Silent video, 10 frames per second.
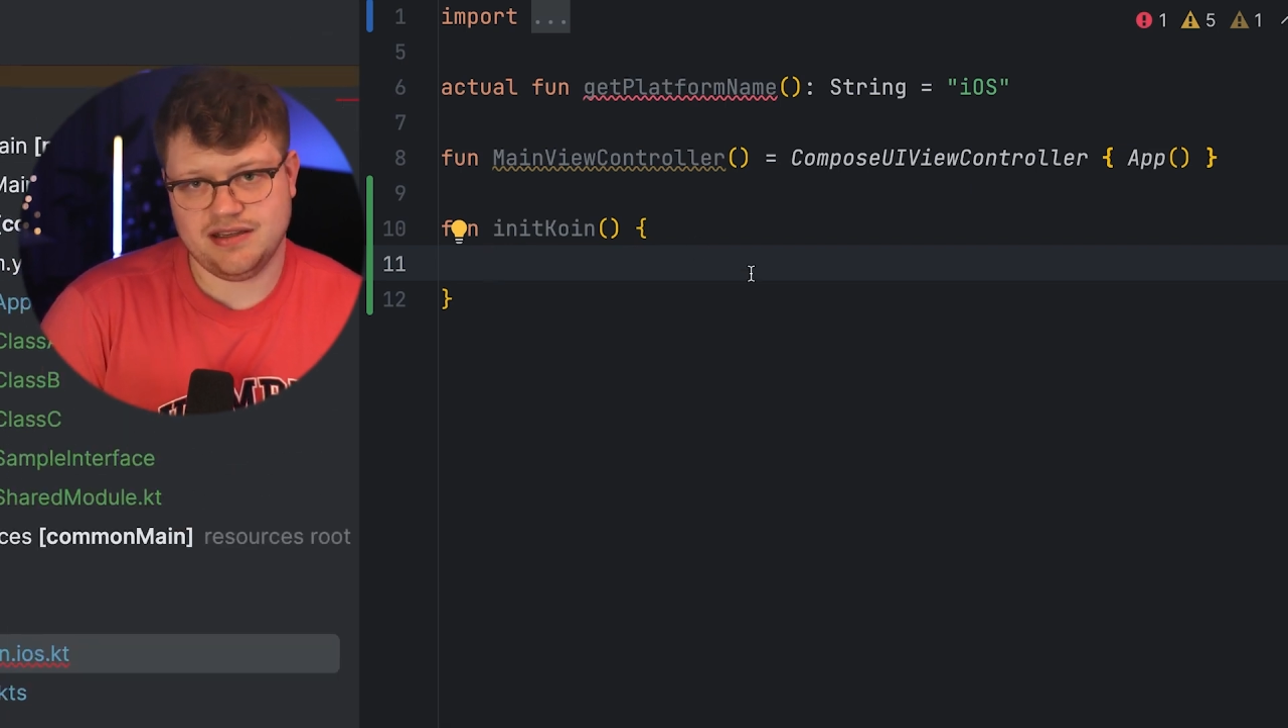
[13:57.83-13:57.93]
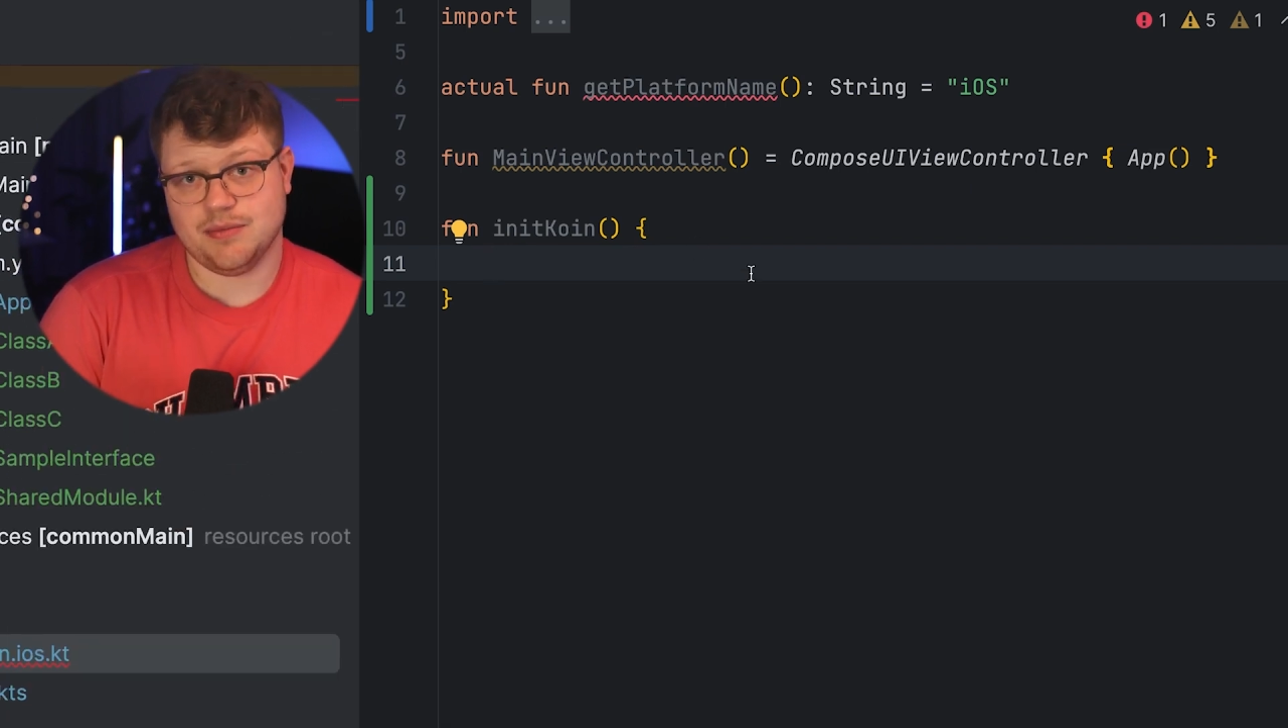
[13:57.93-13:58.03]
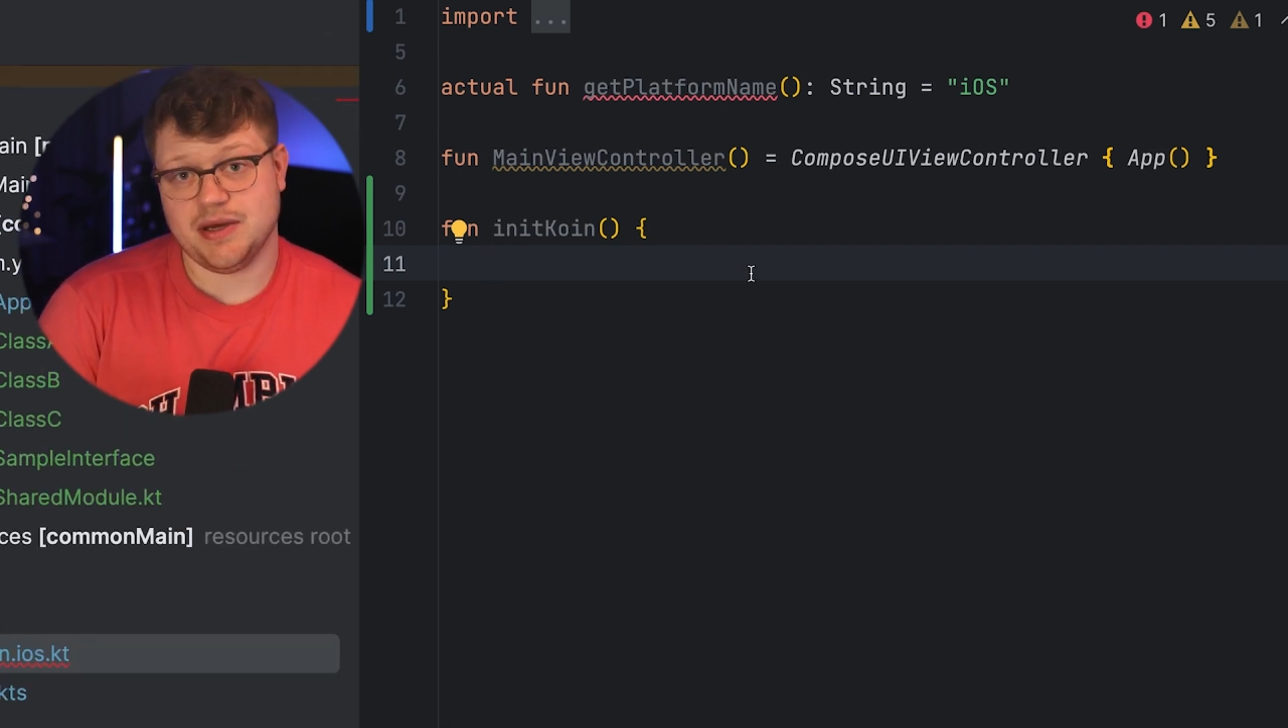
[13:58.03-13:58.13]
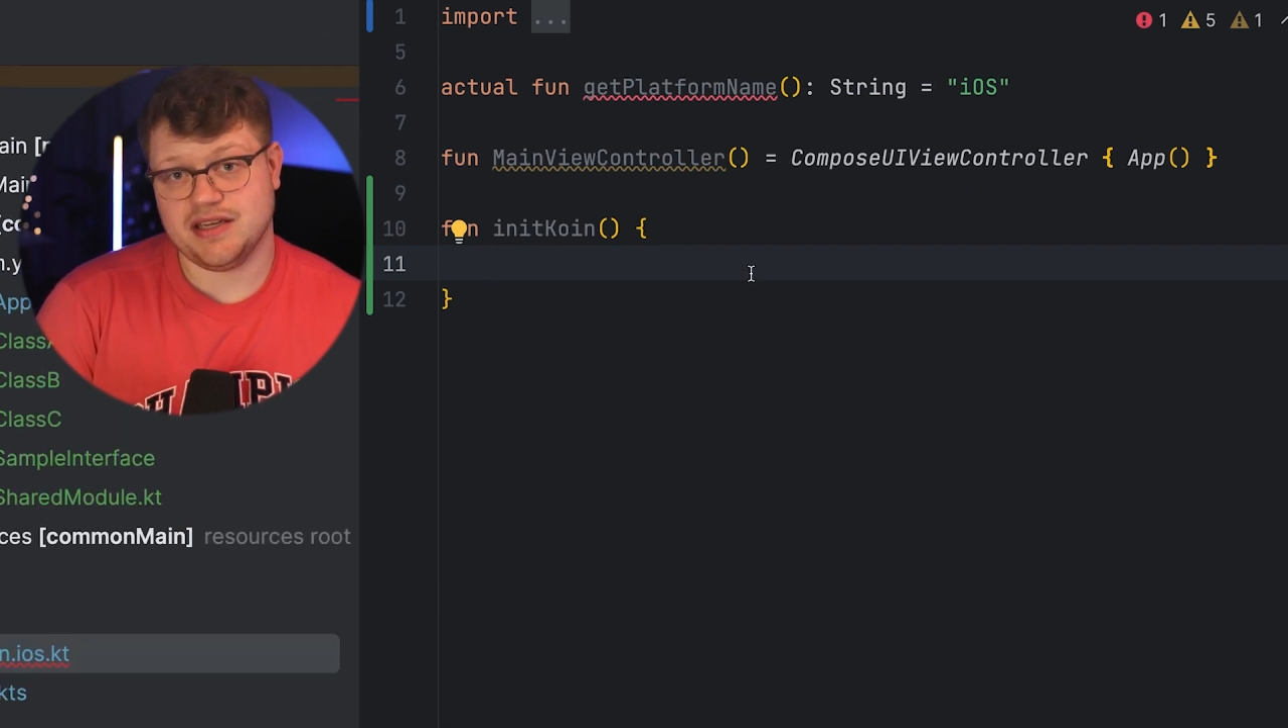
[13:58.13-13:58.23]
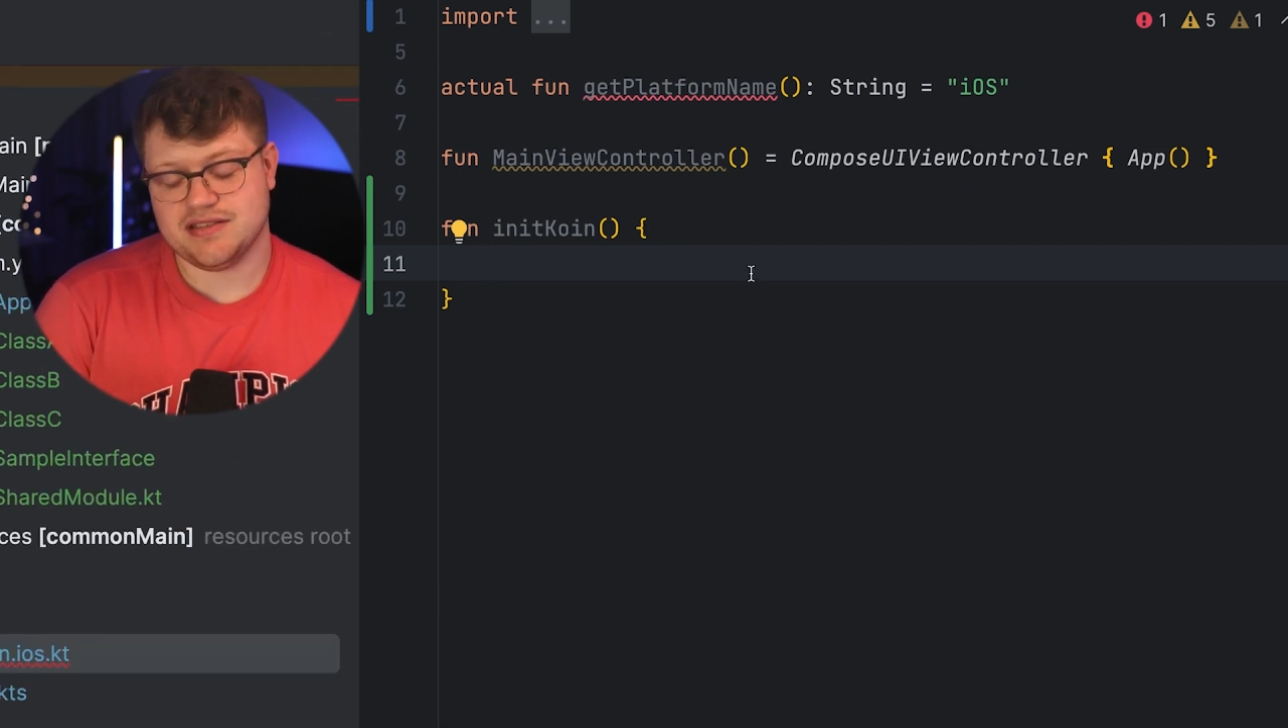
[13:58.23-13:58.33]

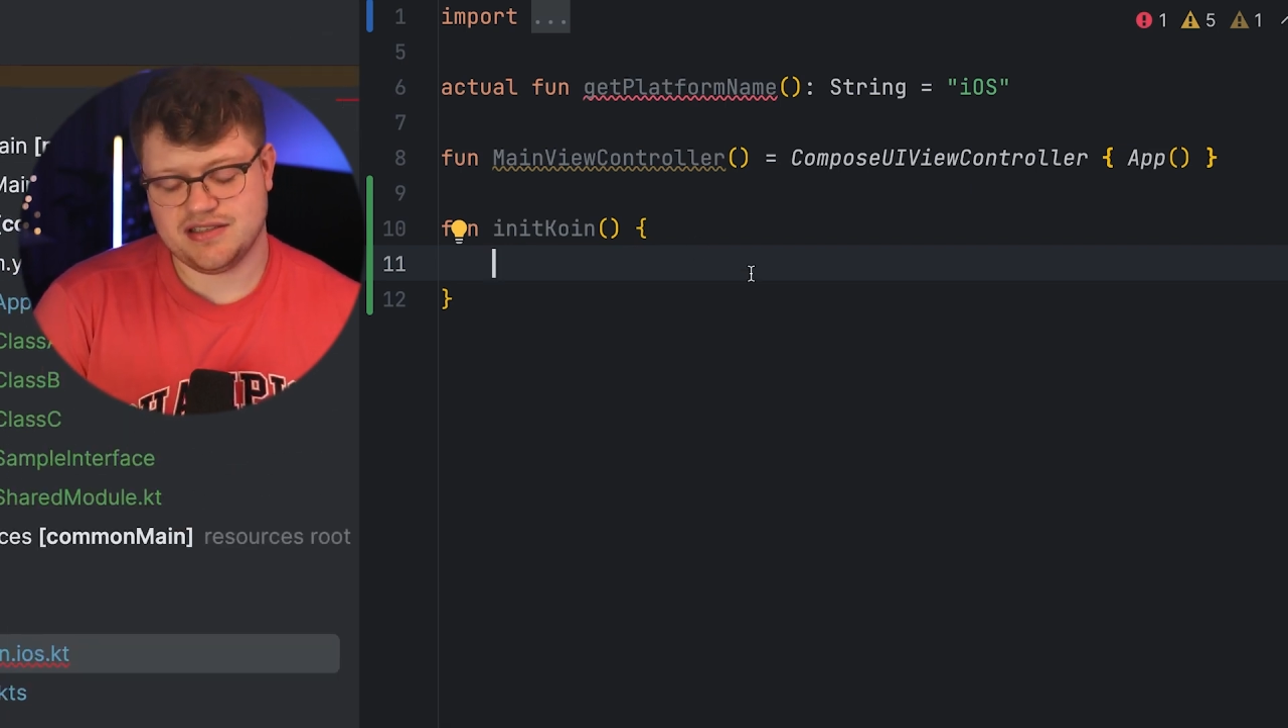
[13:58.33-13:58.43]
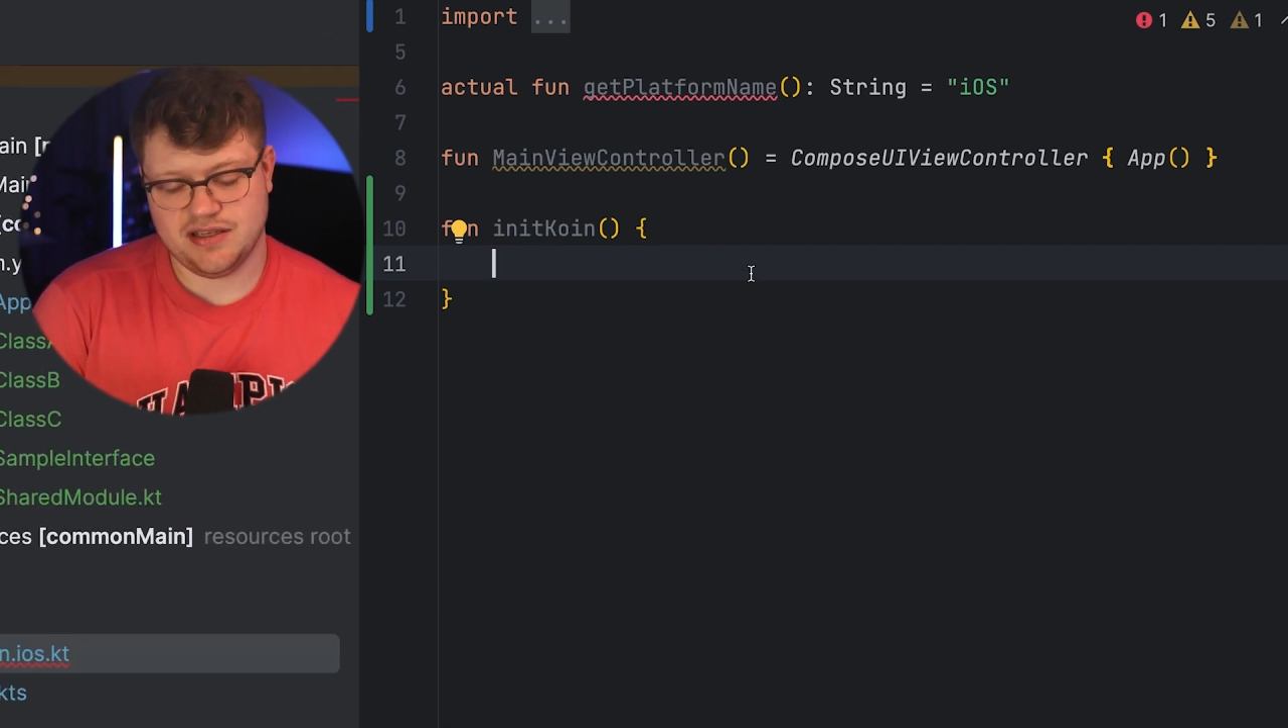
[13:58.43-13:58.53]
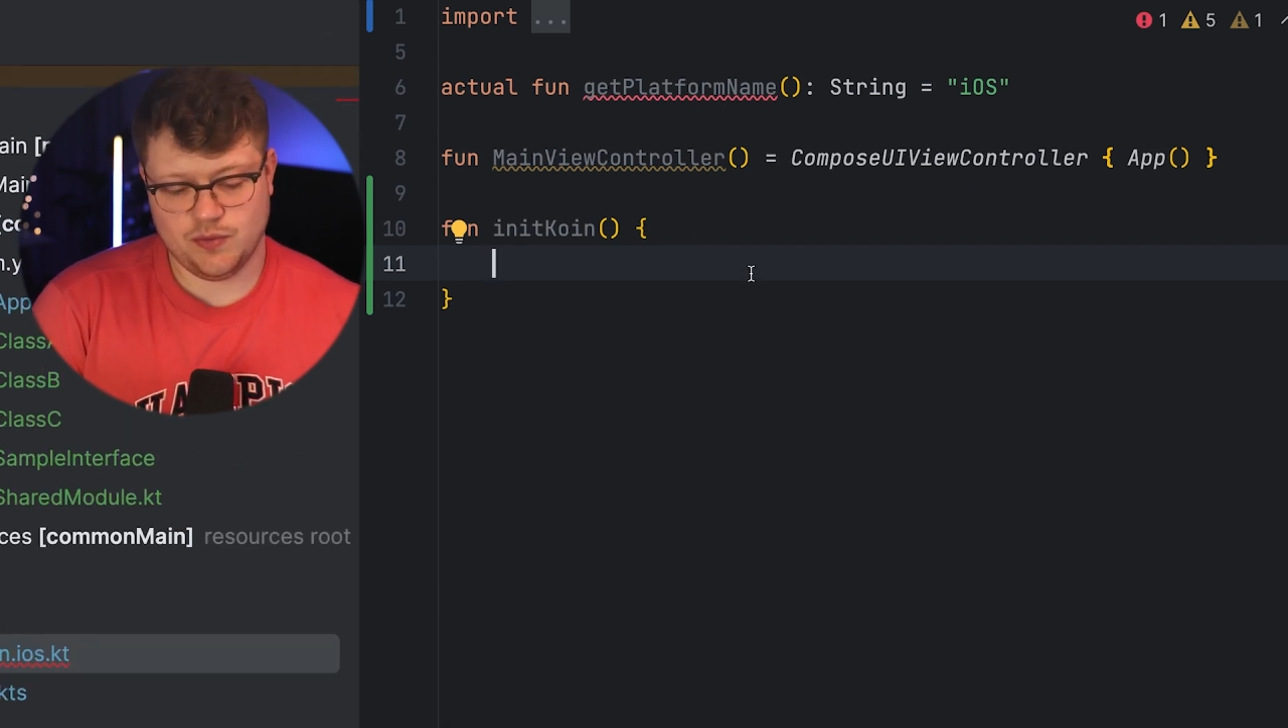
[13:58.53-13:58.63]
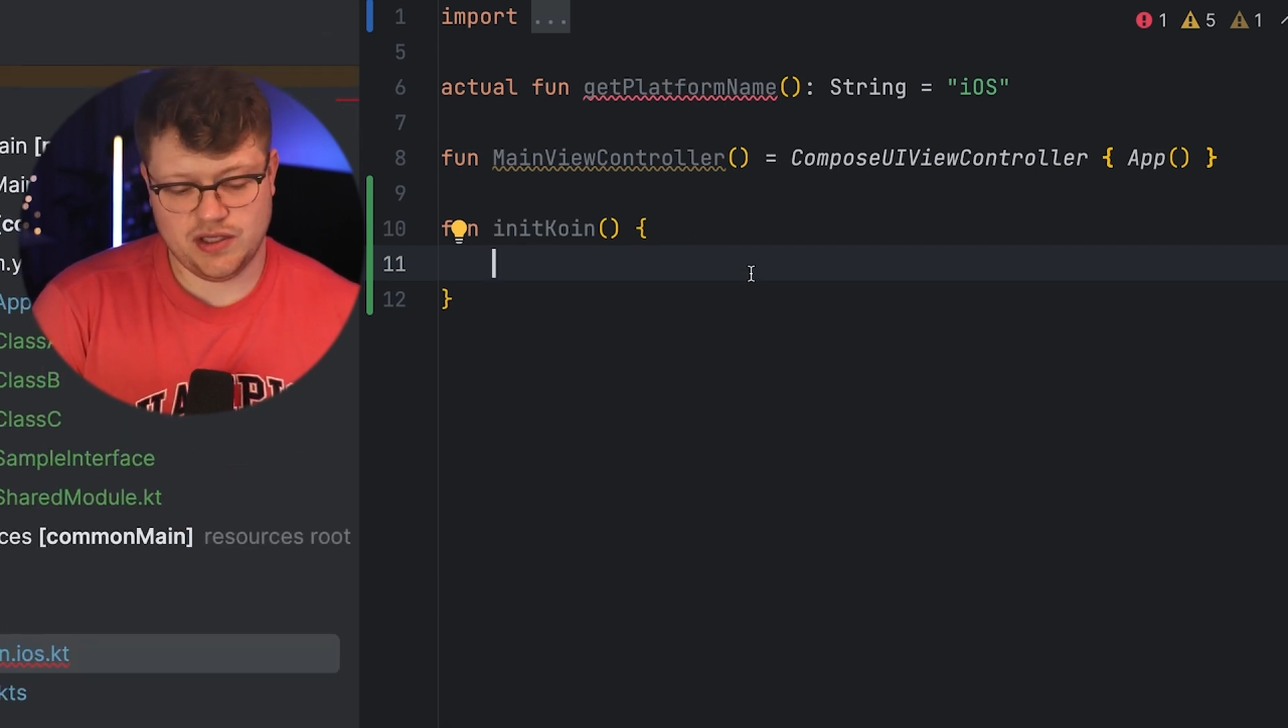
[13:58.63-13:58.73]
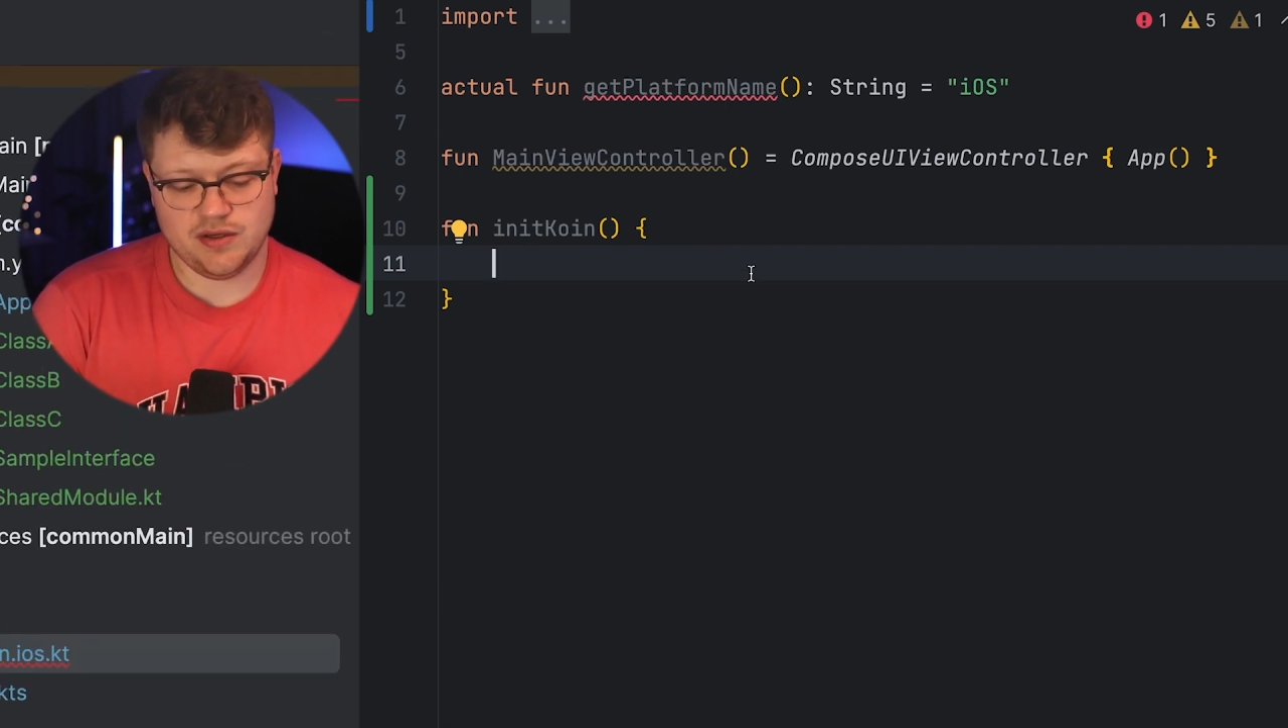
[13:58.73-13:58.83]
dependency we